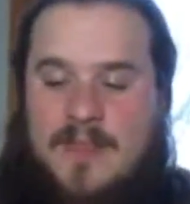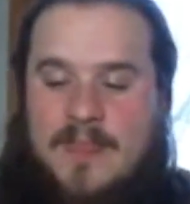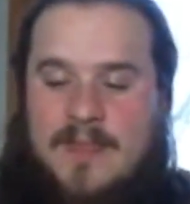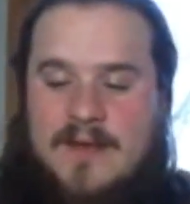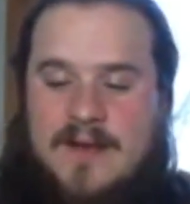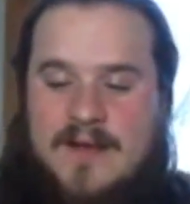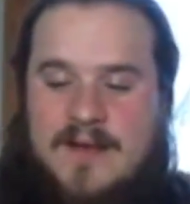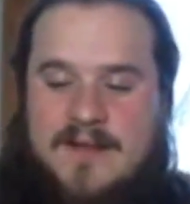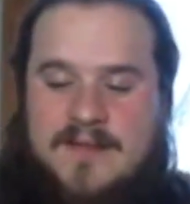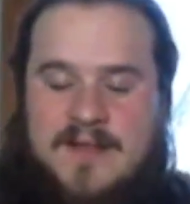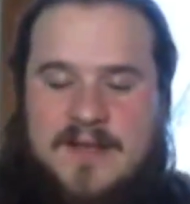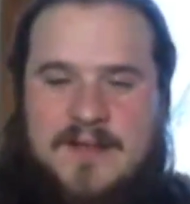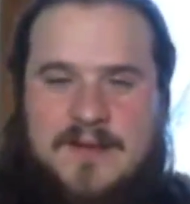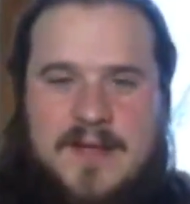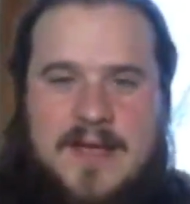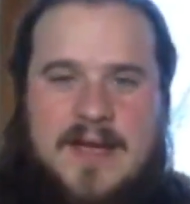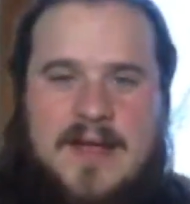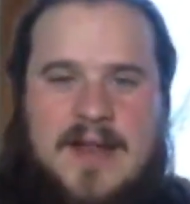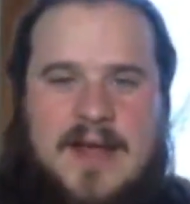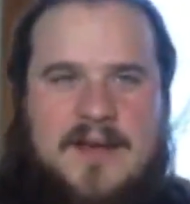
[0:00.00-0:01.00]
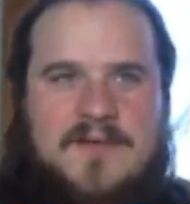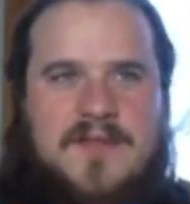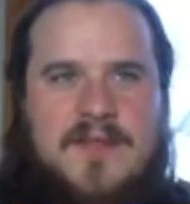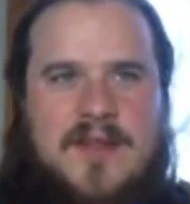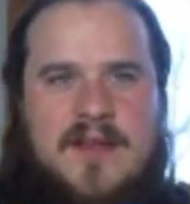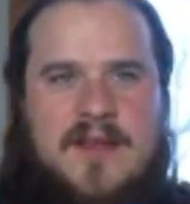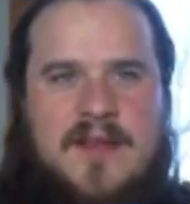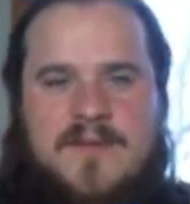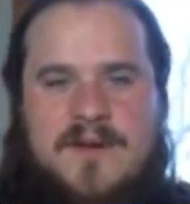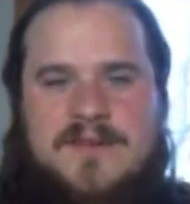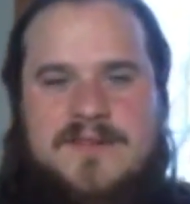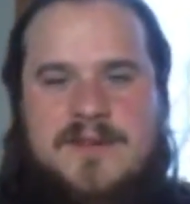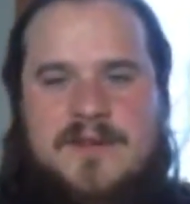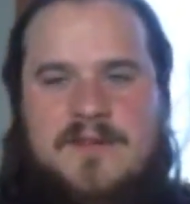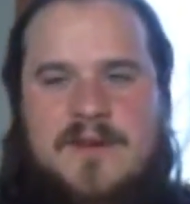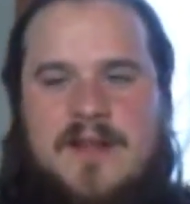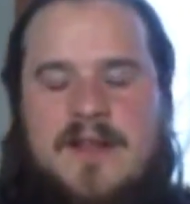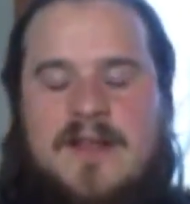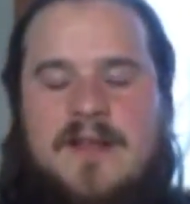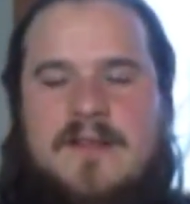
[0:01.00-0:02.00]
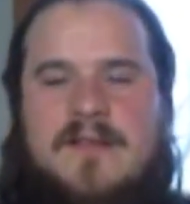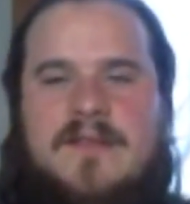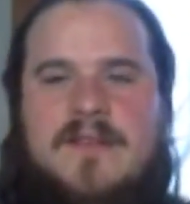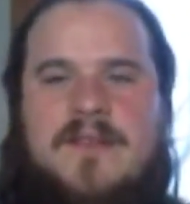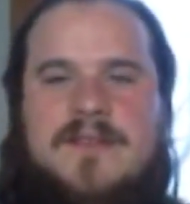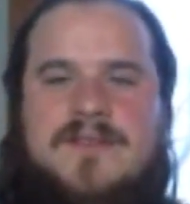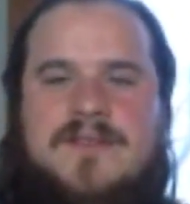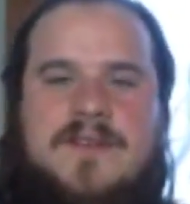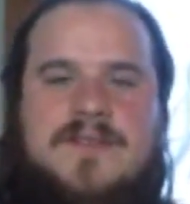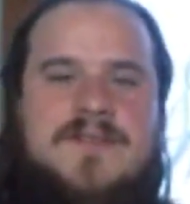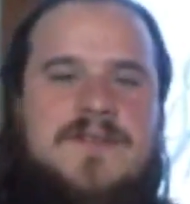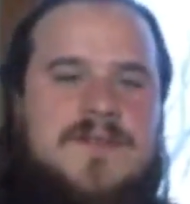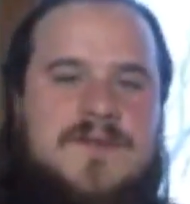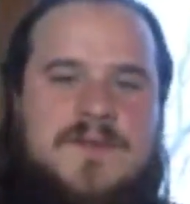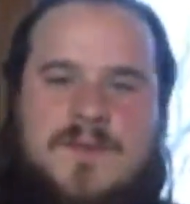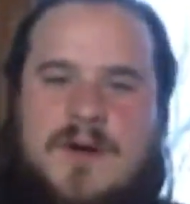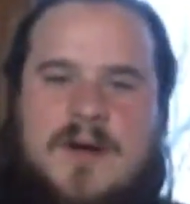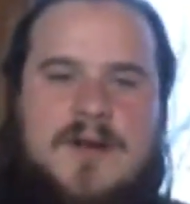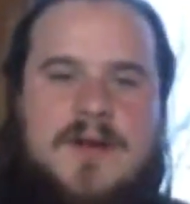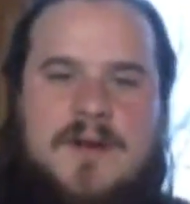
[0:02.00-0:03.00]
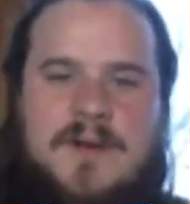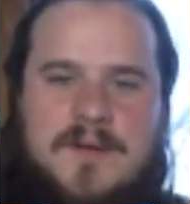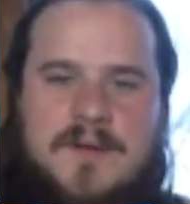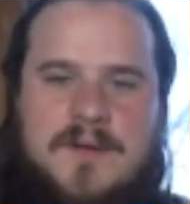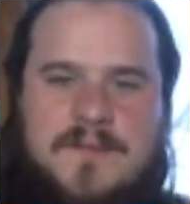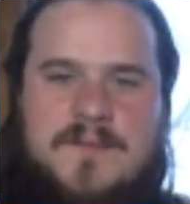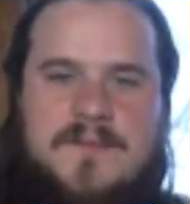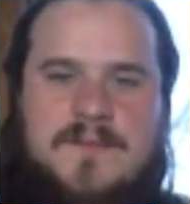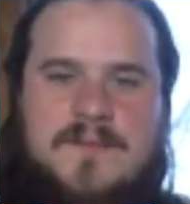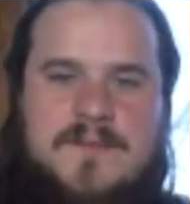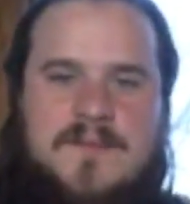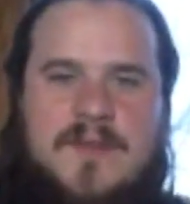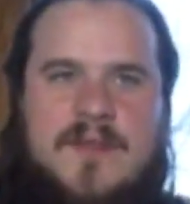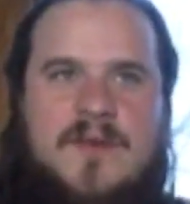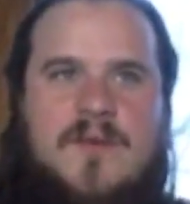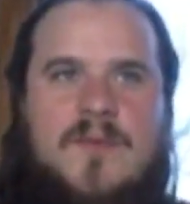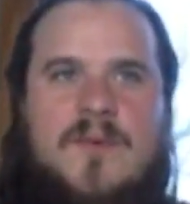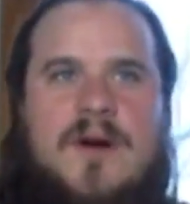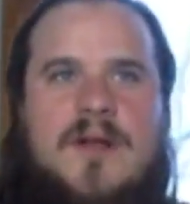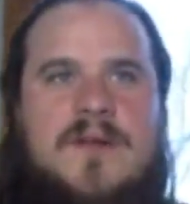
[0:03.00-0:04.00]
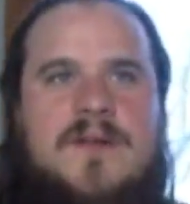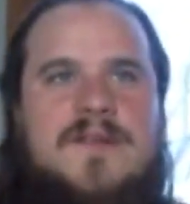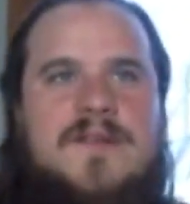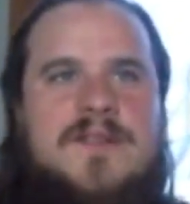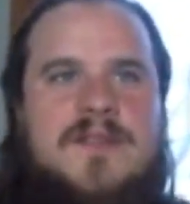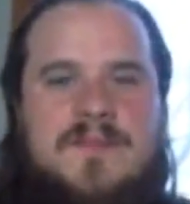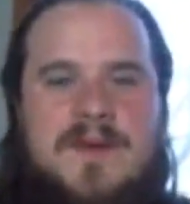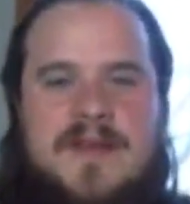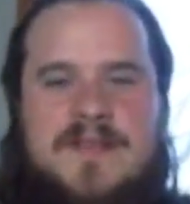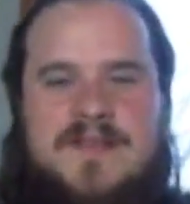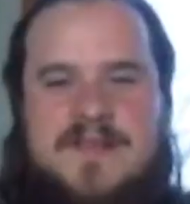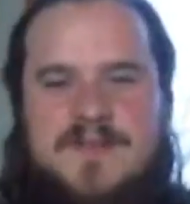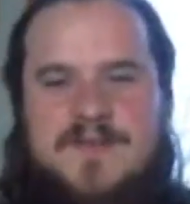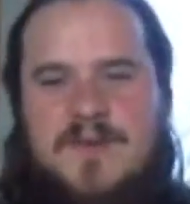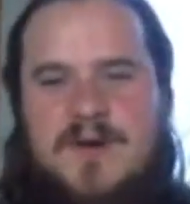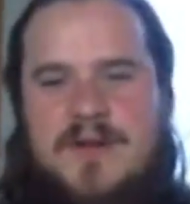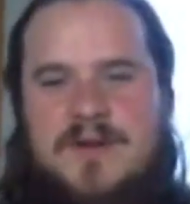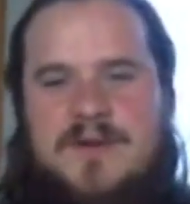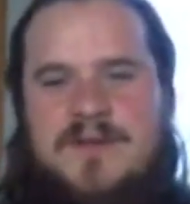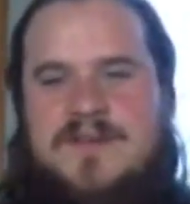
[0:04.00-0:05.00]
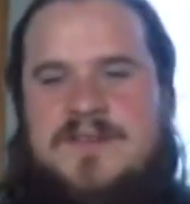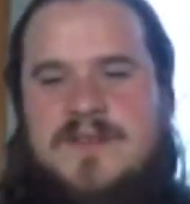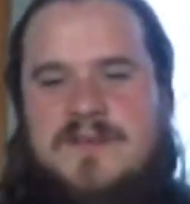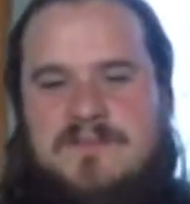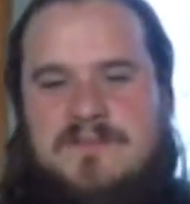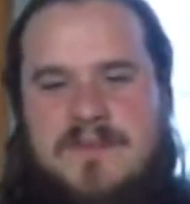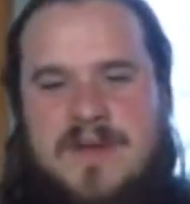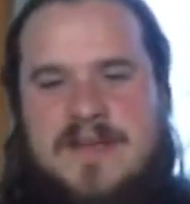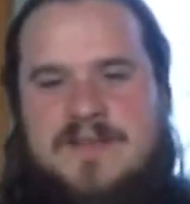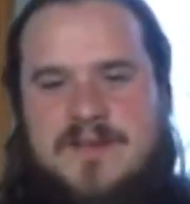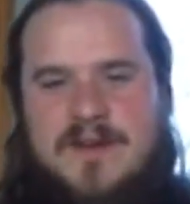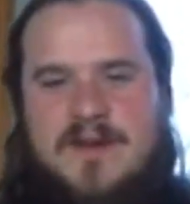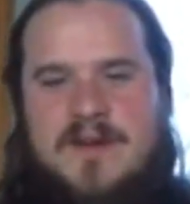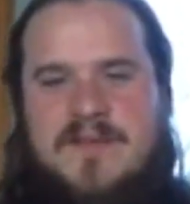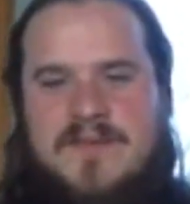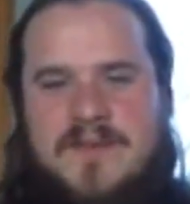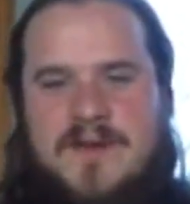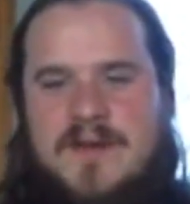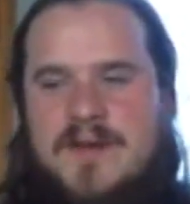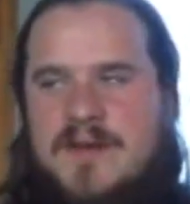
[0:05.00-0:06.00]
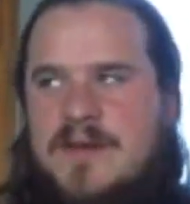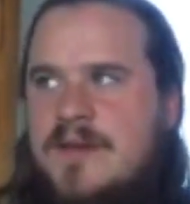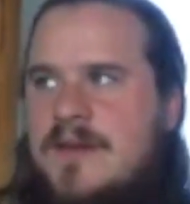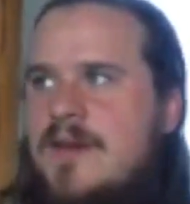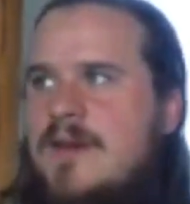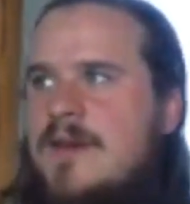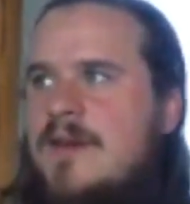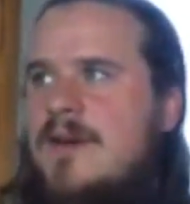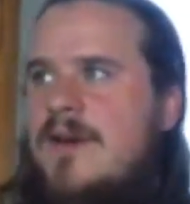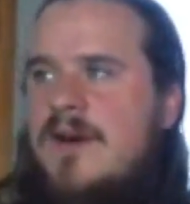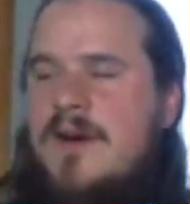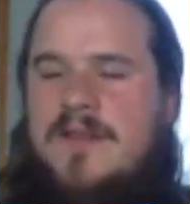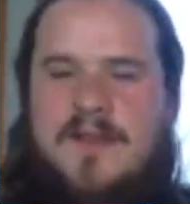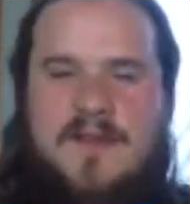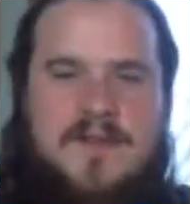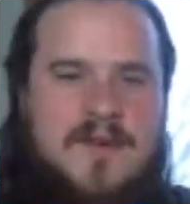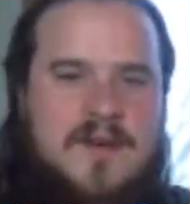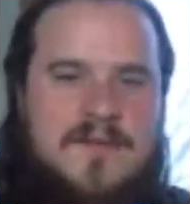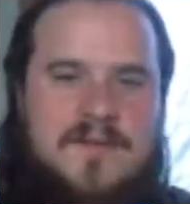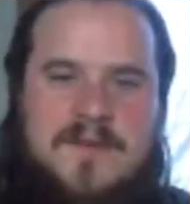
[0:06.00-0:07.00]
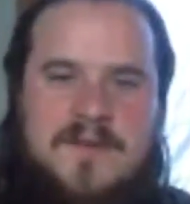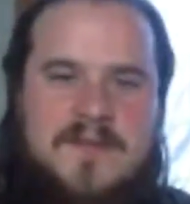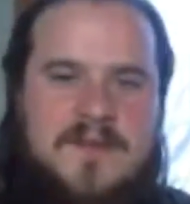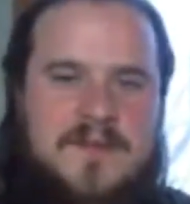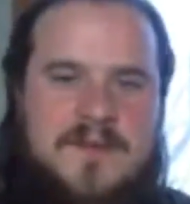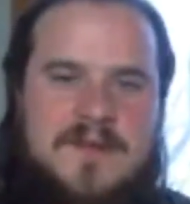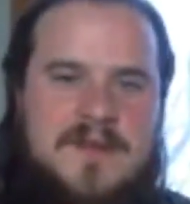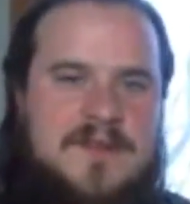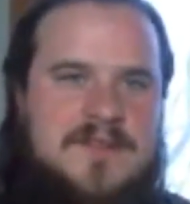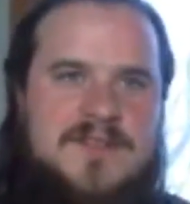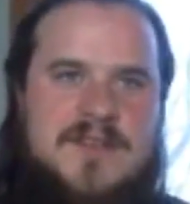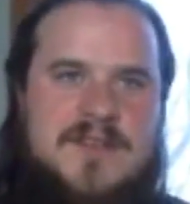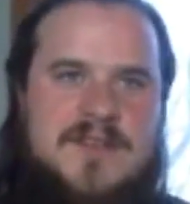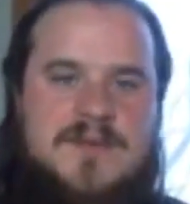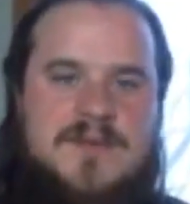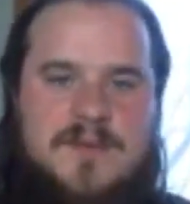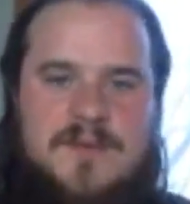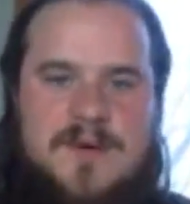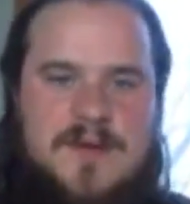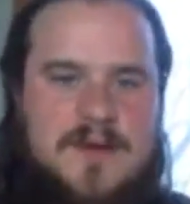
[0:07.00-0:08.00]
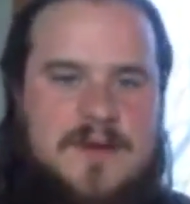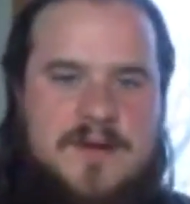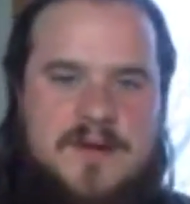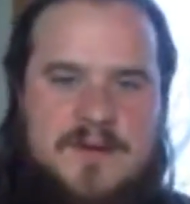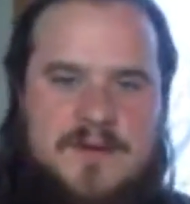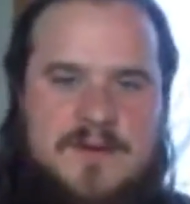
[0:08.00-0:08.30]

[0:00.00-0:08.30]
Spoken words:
that you can't have nice fresh ingredients, then just use water. Water is the basis. Water is the base offering. All these offerings can be done just with water.